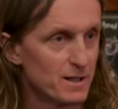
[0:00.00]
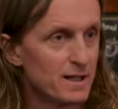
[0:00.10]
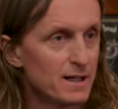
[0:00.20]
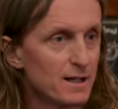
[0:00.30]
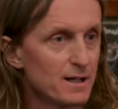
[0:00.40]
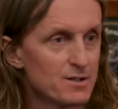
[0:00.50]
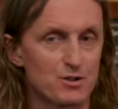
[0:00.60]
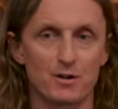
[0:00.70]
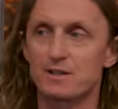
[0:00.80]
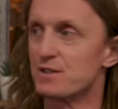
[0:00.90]
media
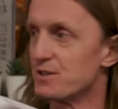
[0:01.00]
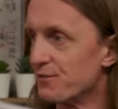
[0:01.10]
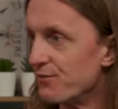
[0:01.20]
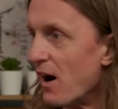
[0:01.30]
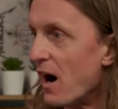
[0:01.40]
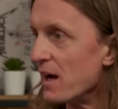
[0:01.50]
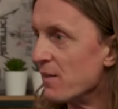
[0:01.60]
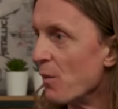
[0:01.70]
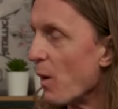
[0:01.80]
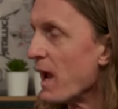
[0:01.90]
starting to define
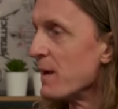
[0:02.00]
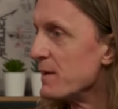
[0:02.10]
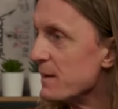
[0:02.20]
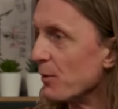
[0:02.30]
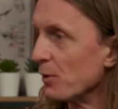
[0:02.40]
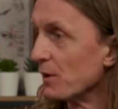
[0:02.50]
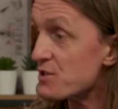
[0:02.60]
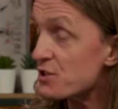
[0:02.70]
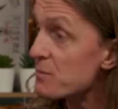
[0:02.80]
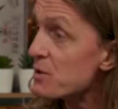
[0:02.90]
the way people listen to